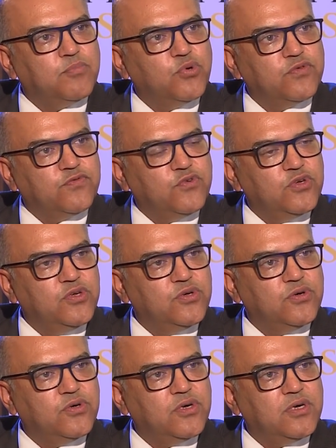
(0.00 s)

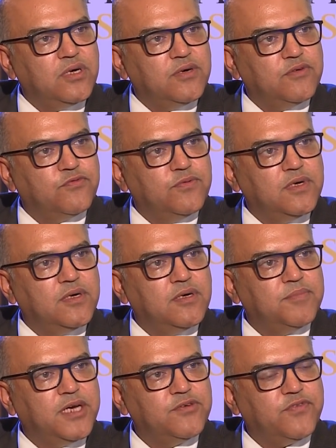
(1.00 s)
portfolio
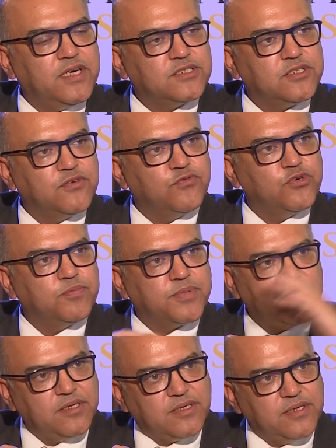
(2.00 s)
of manufacturing
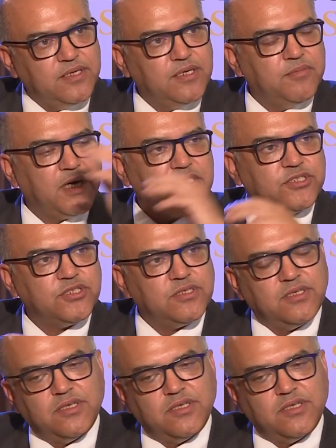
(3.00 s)
footprint in Himachal.